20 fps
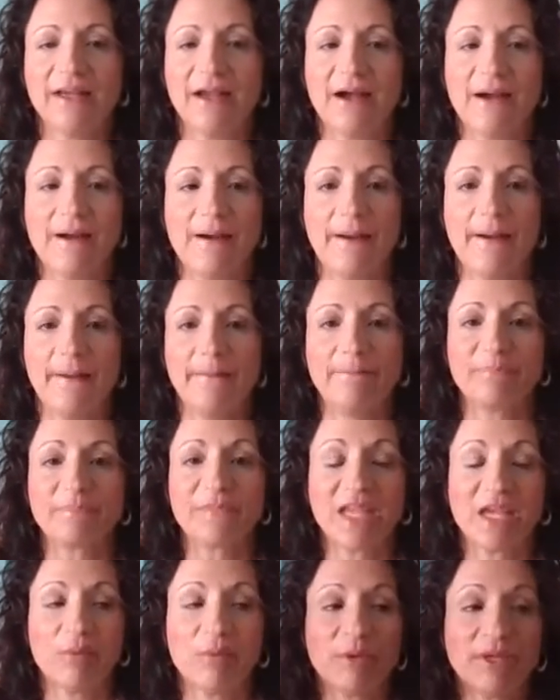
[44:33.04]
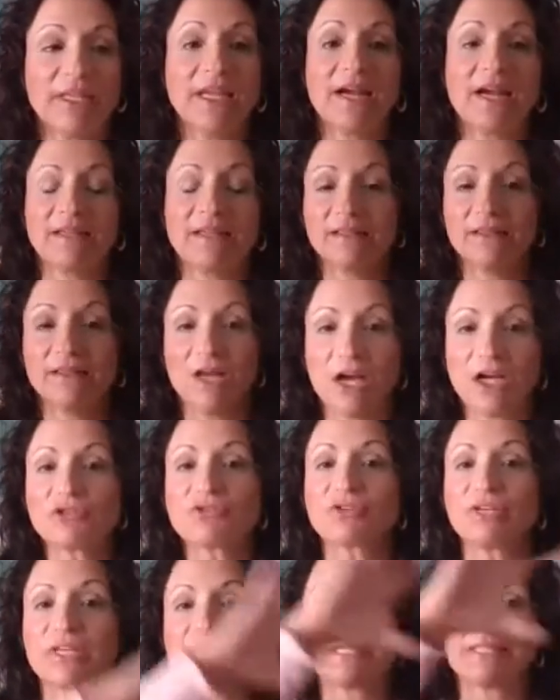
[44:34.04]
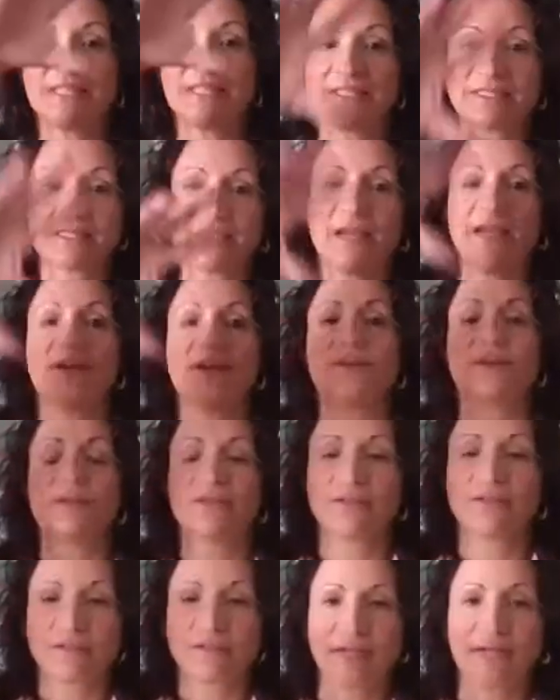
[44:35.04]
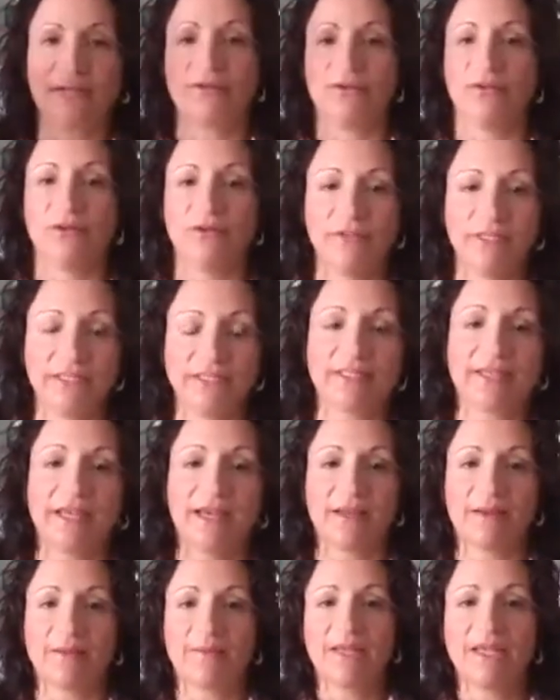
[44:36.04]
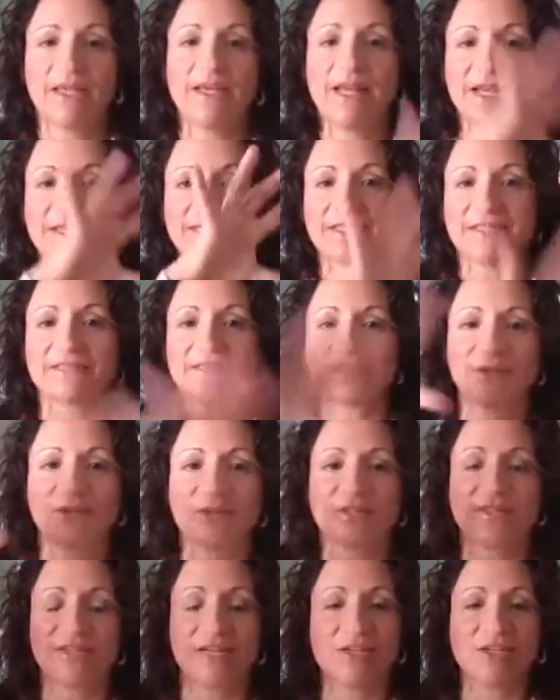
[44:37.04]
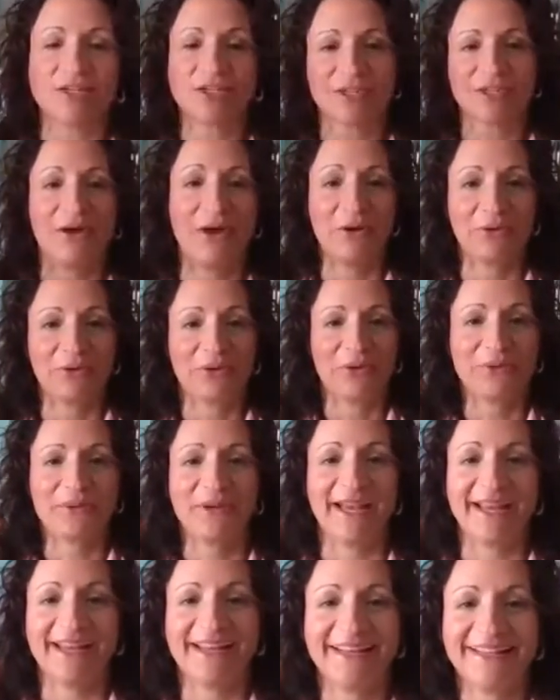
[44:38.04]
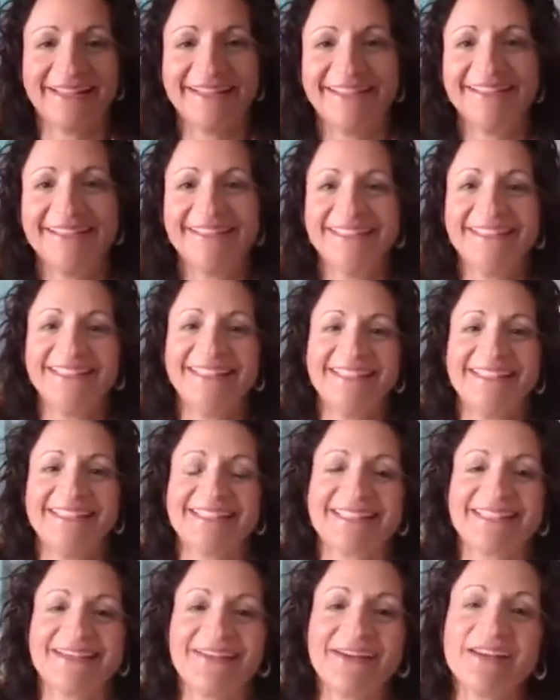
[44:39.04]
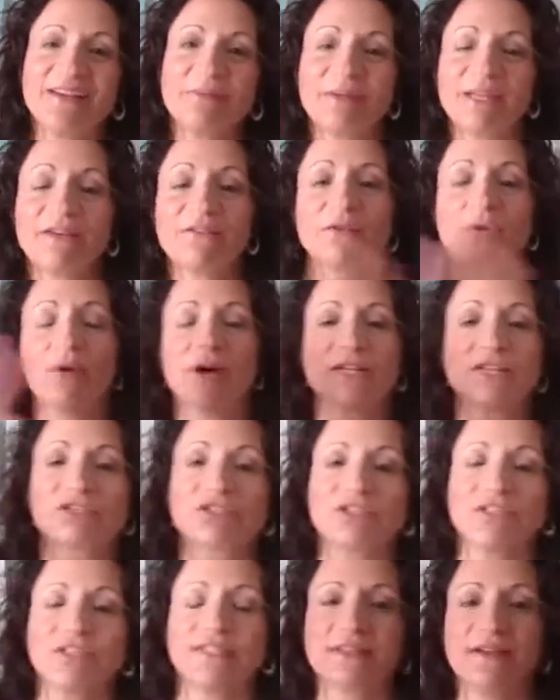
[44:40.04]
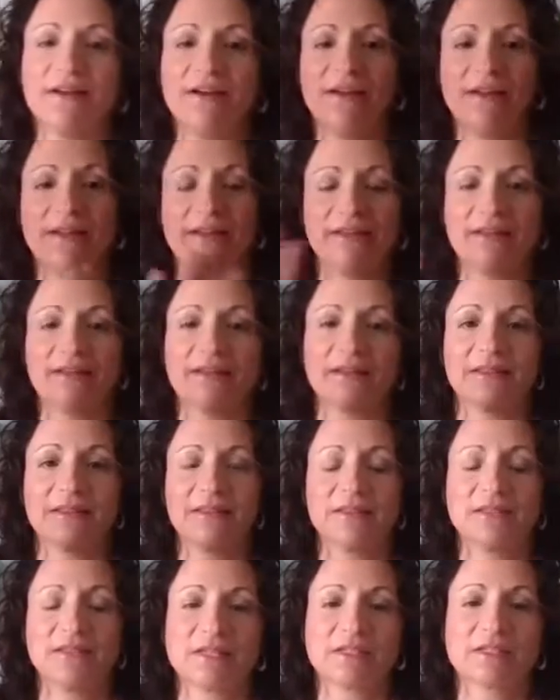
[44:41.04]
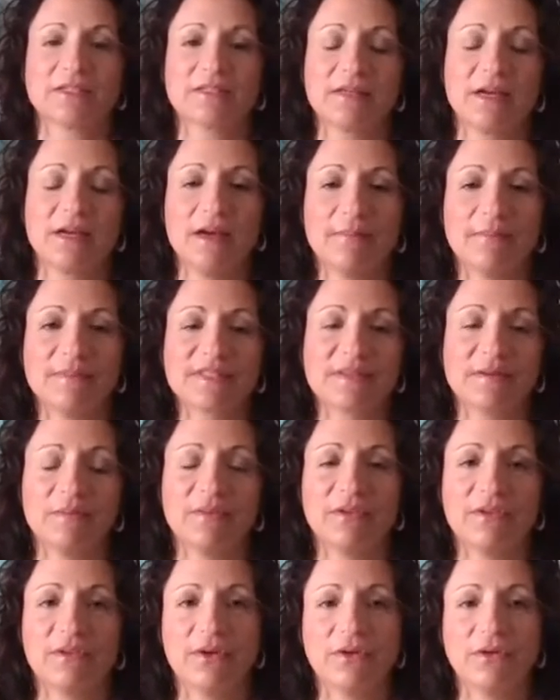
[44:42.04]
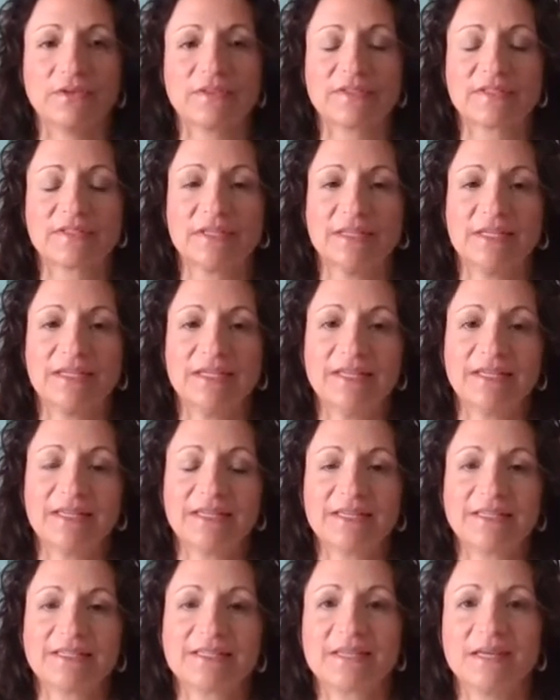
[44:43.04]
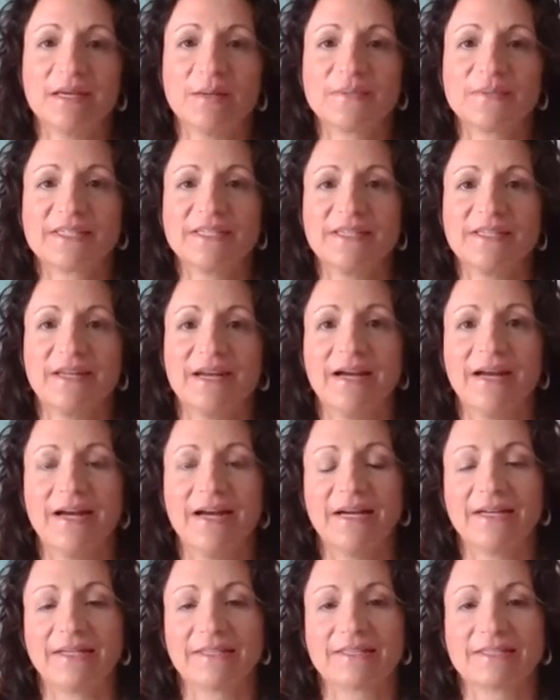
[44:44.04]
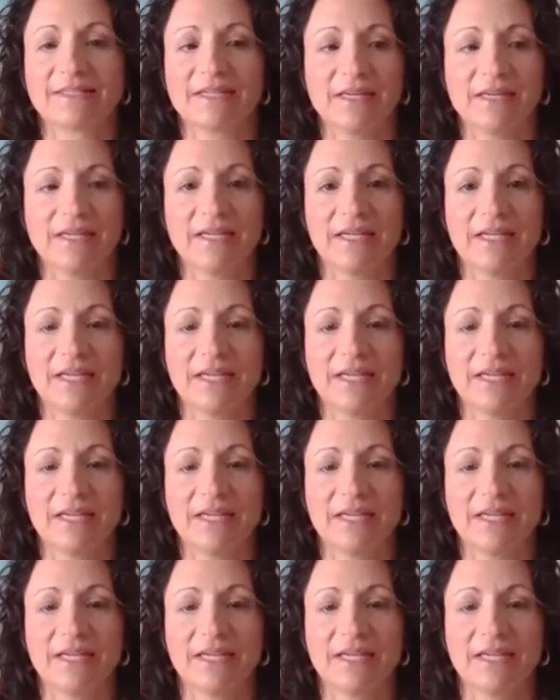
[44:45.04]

But yeah, laundry is an entire cycle. It's like, it has its little stages along the way. So anybody have questions on just some of those tips and hacks to kind of